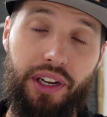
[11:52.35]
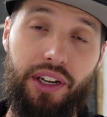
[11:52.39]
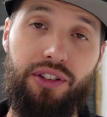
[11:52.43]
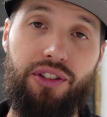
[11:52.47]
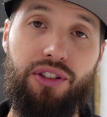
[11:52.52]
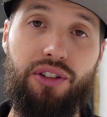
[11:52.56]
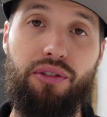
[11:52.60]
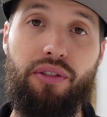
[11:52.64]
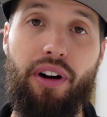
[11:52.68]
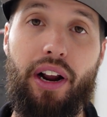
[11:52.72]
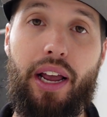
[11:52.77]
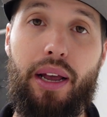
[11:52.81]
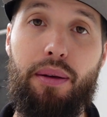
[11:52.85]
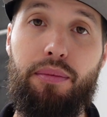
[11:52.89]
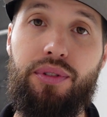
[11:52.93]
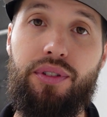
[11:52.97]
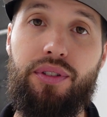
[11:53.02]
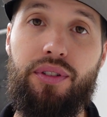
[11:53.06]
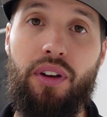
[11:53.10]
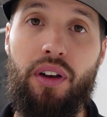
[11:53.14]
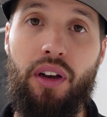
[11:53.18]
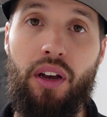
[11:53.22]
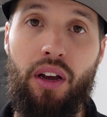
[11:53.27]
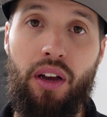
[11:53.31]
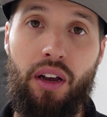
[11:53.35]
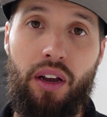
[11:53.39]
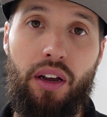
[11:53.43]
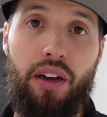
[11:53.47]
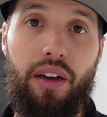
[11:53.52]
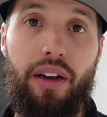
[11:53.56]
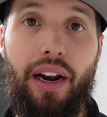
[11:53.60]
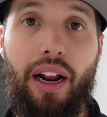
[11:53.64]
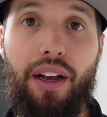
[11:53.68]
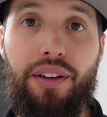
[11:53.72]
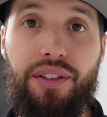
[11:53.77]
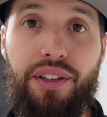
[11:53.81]
Instagrams.
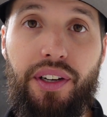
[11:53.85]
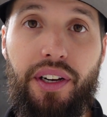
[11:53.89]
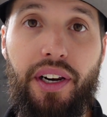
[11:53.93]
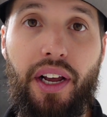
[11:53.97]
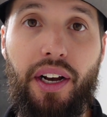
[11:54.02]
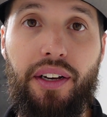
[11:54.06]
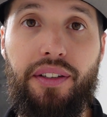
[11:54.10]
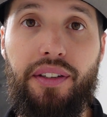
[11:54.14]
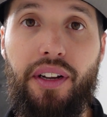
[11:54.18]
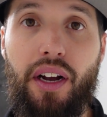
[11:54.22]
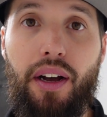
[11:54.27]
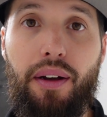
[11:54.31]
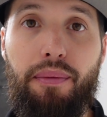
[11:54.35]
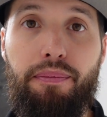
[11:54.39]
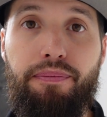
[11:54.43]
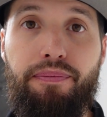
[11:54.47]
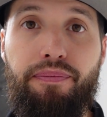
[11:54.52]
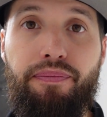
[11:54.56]
I'll see you next time.